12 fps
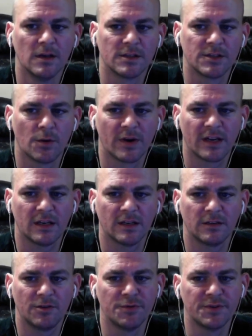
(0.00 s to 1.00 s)
So we're going
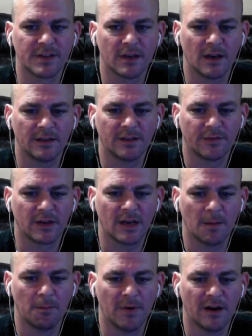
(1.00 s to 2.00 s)
to use a different kind
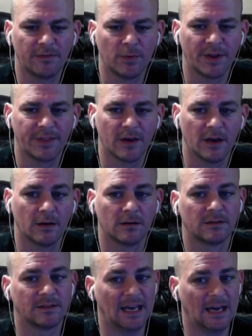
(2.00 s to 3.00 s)
of buff with
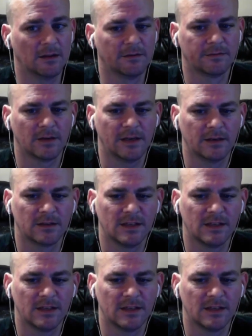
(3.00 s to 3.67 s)
Galuf, right?